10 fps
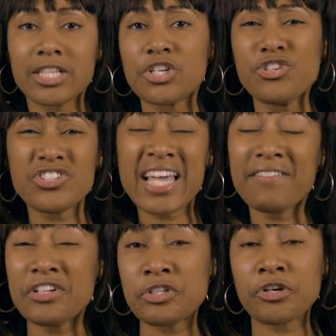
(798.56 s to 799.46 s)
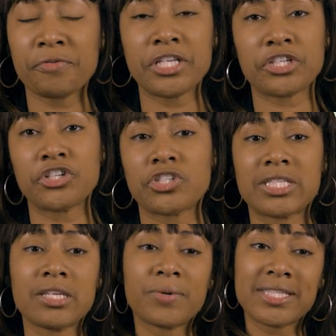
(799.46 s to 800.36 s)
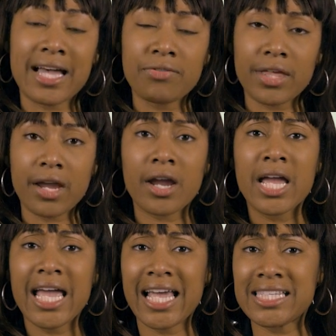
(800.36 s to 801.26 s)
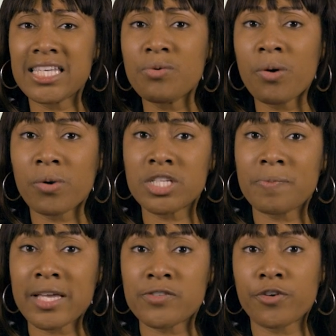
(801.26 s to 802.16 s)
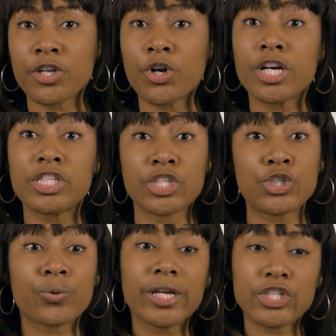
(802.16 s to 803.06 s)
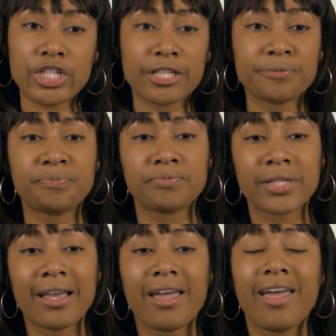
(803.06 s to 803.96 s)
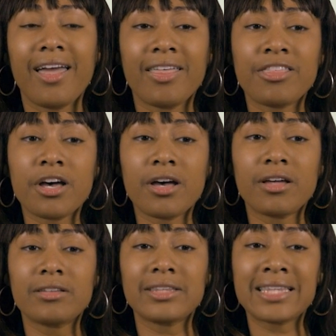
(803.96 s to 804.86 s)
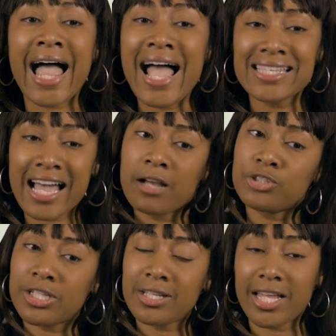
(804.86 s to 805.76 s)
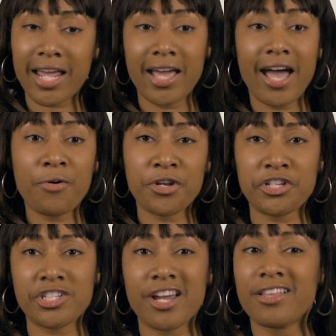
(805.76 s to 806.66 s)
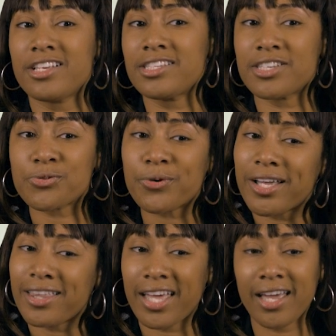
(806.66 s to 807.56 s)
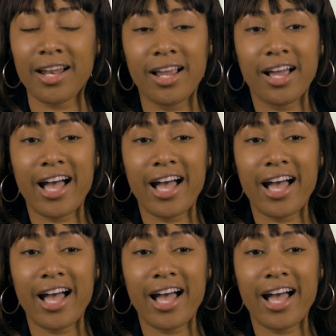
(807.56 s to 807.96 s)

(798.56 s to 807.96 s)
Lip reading: So you just have to do your research and see what's out there and see what works best for your situation. The last option that I want to share, and this is one that